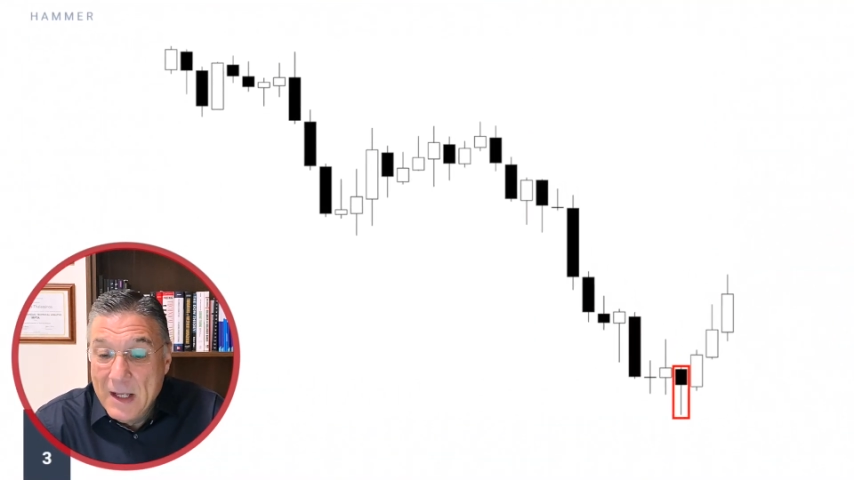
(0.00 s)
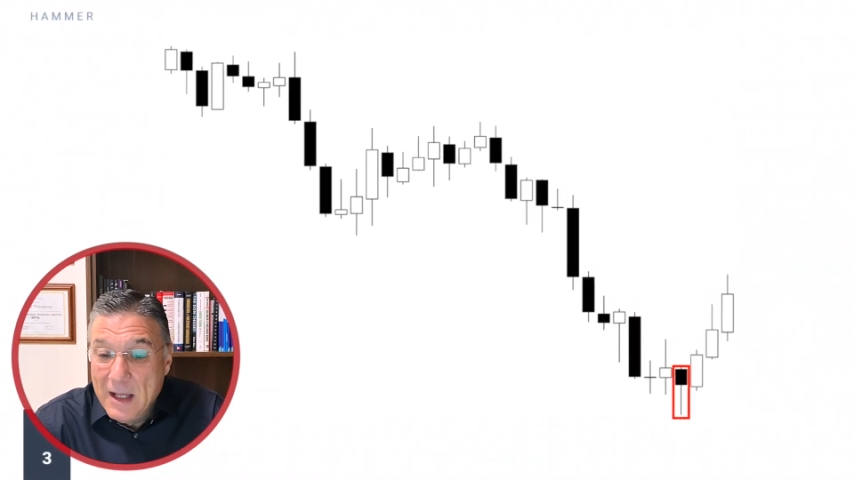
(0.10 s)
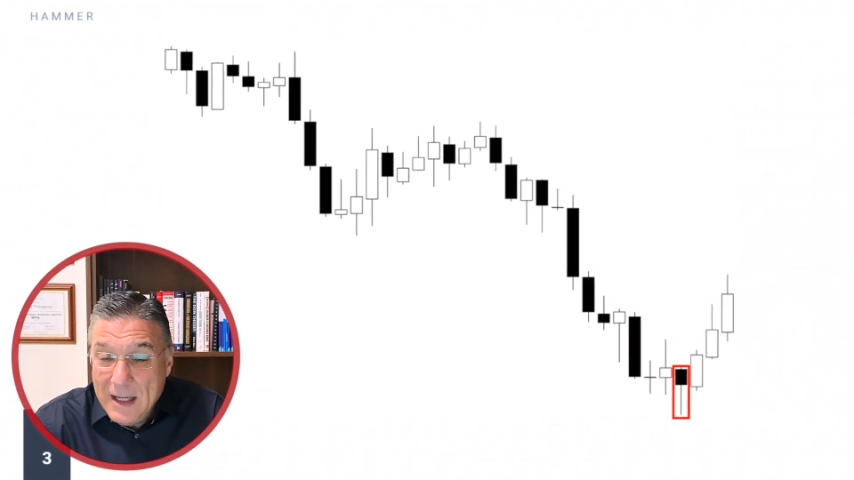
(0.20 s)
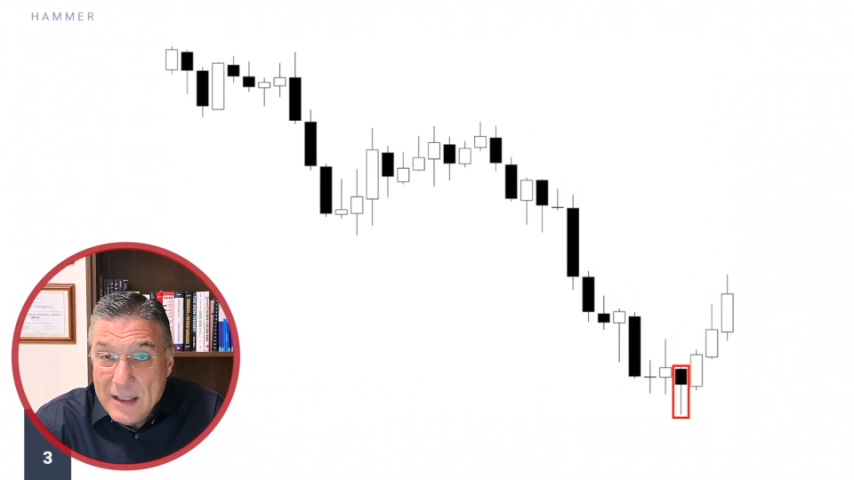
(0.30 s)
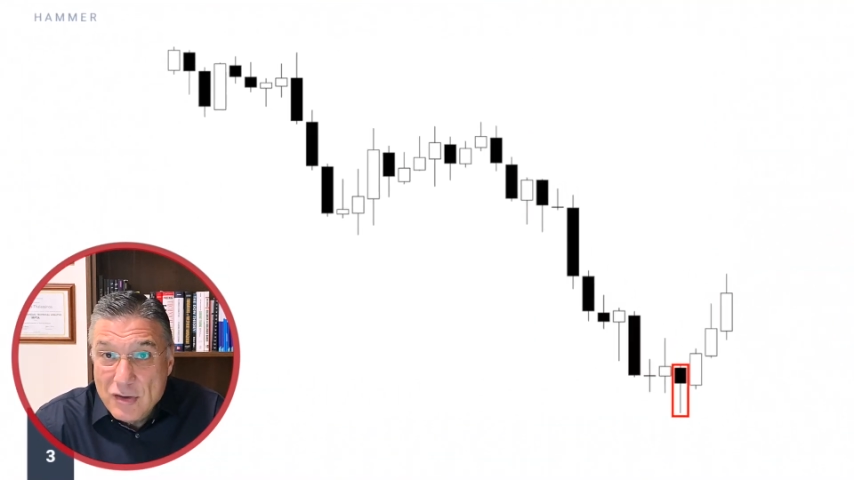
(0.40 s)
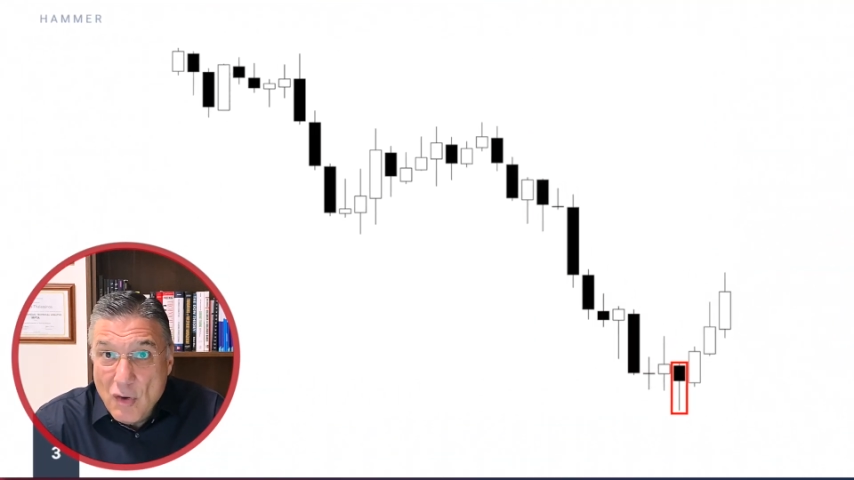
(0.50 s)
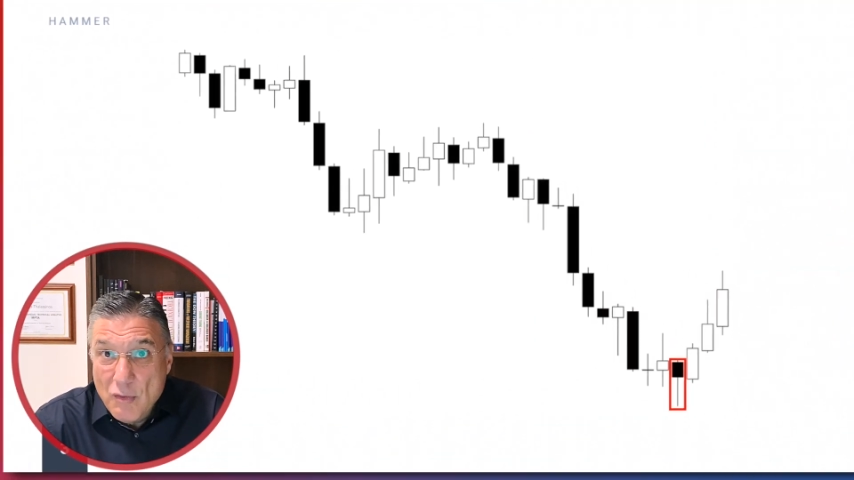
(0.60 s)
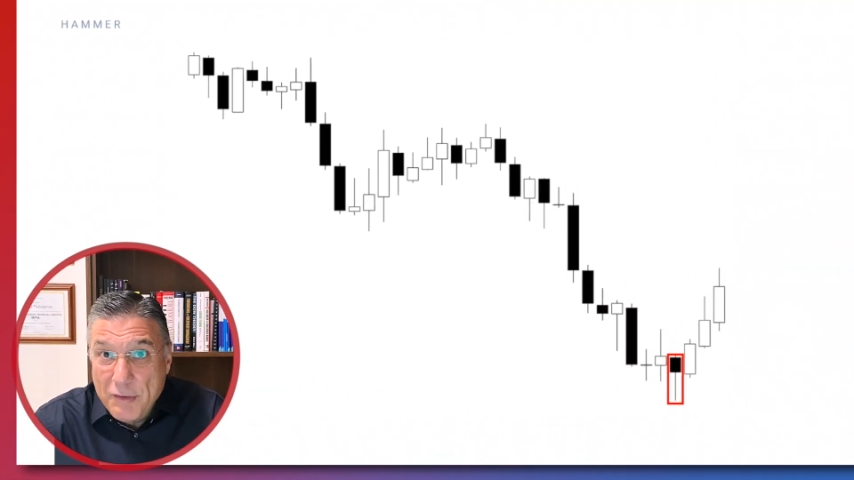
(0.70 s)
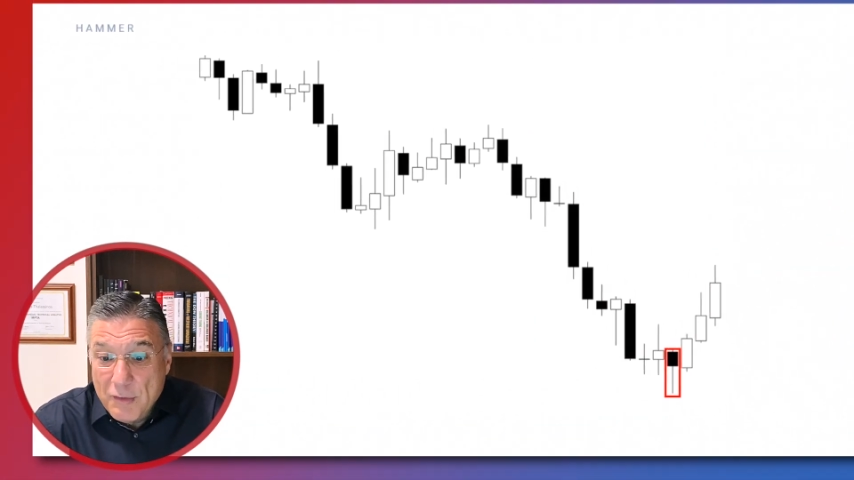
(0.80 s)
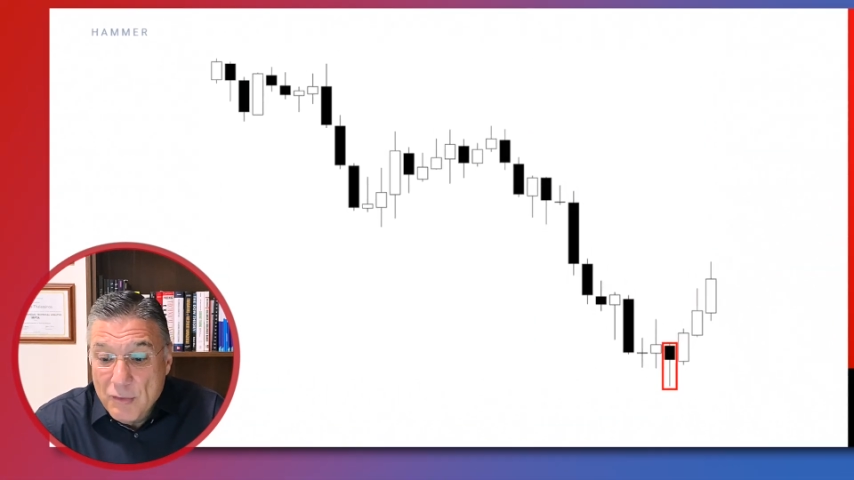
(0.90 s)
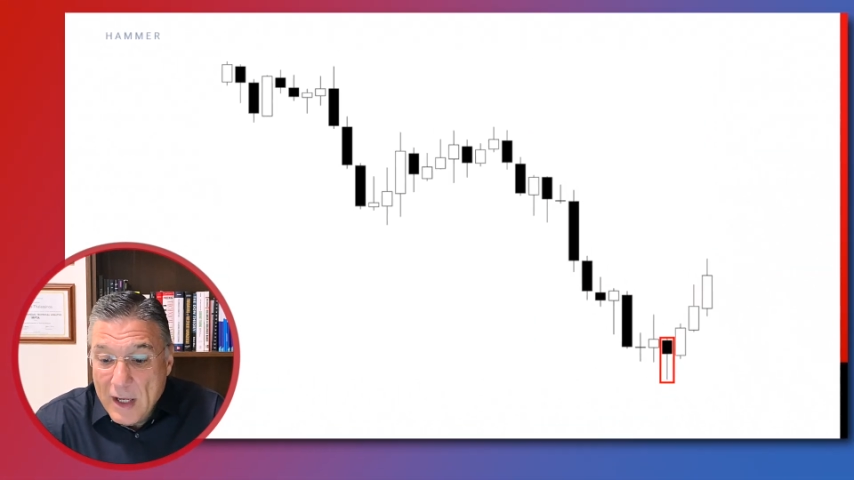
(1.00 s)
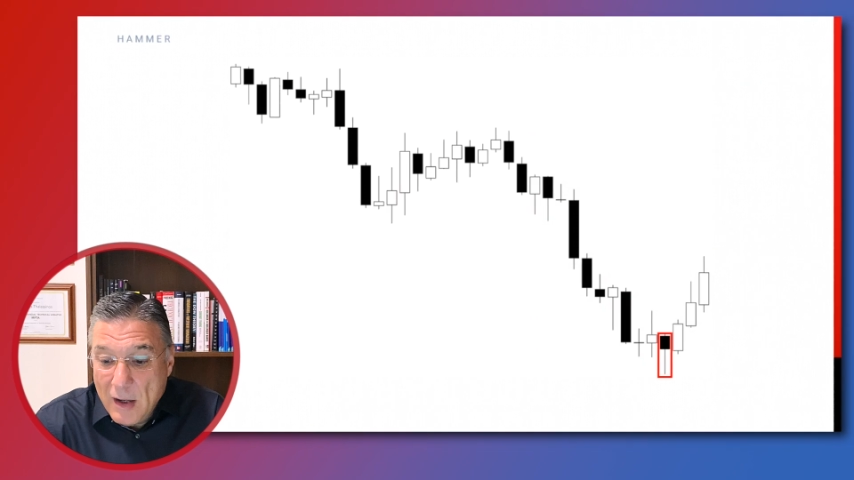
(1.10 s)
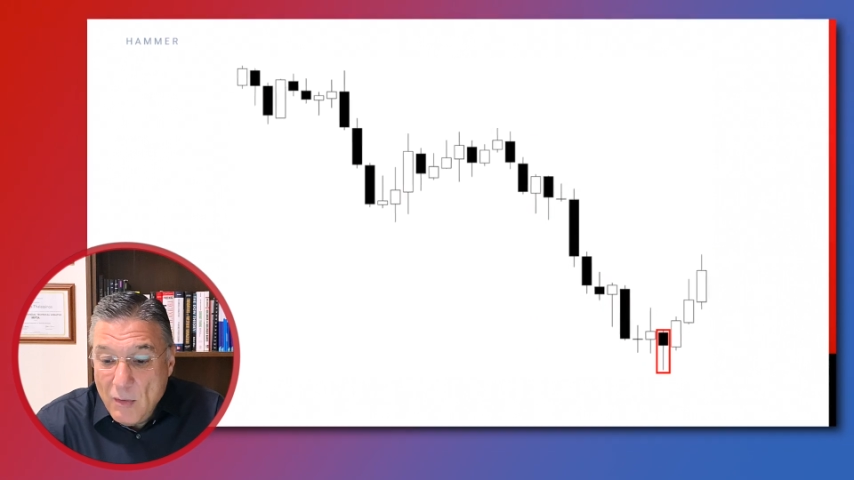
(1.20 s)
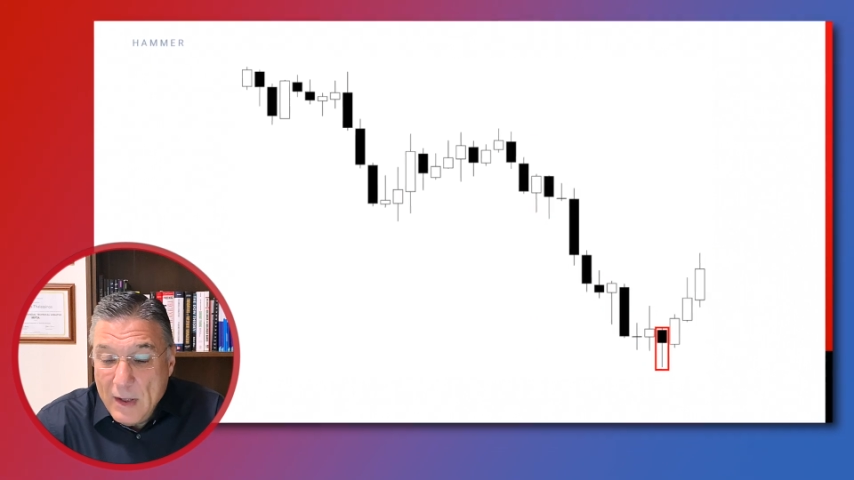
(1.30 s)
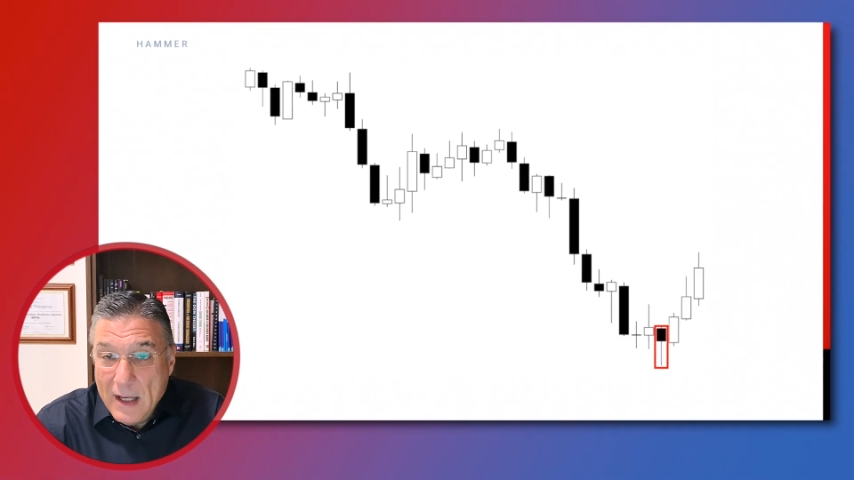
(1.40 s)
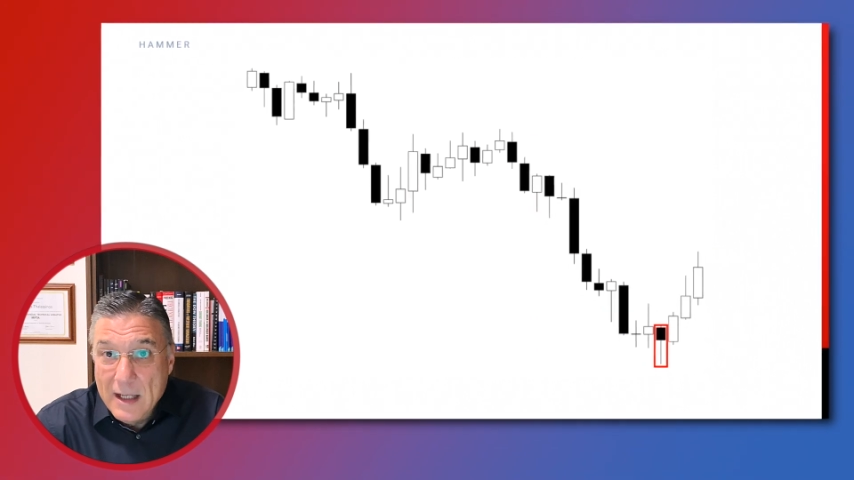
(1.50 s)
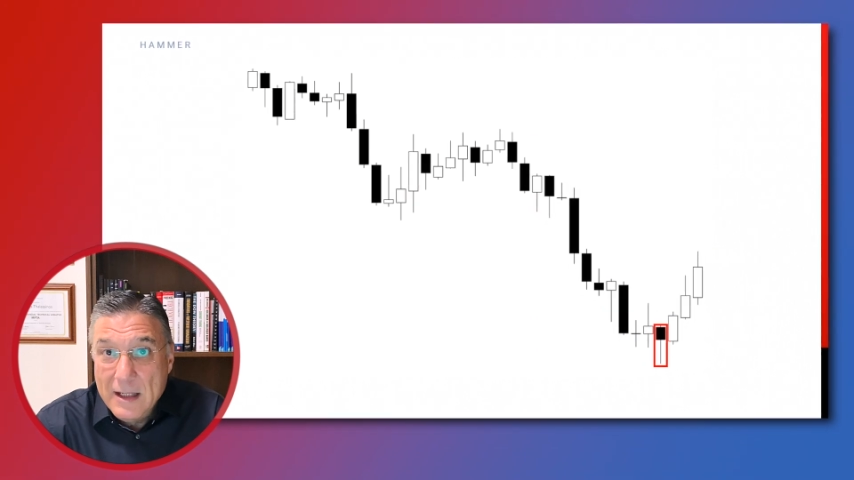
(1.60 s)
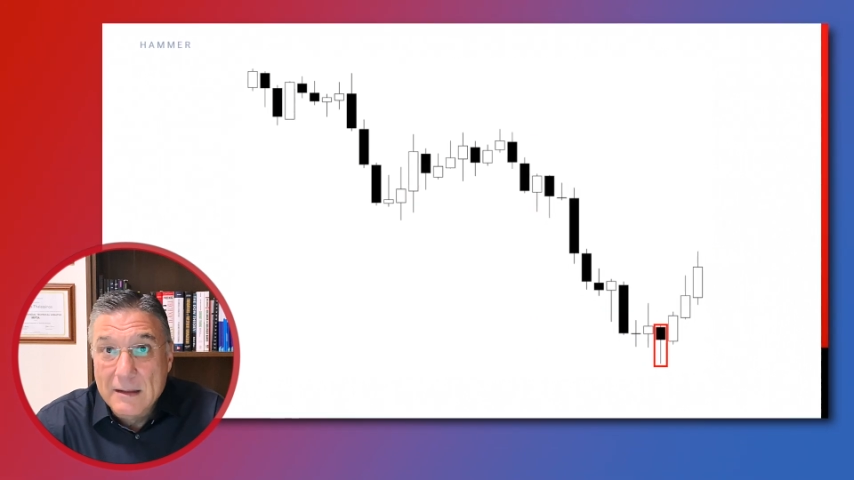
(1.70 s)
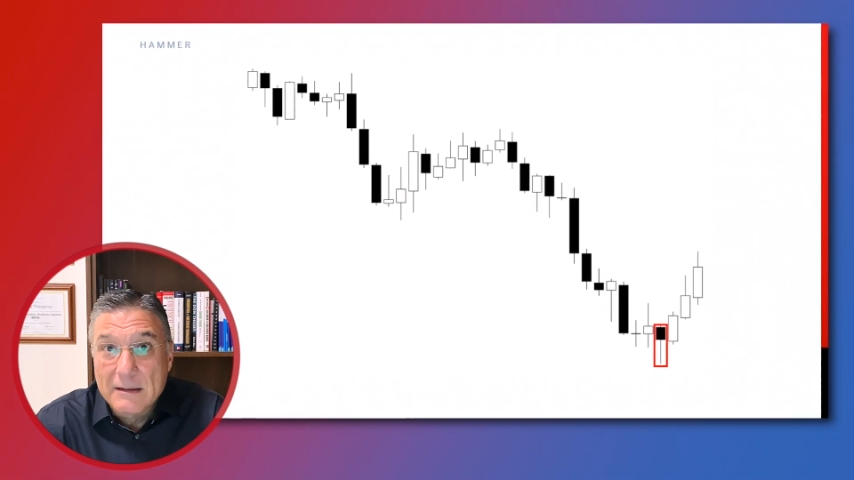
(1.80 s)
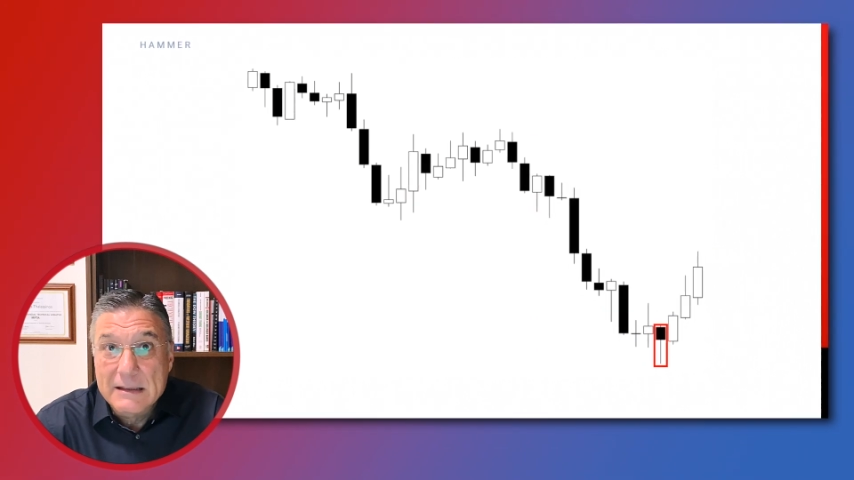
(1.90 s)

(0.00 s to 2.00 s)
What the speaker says: Let's go through now and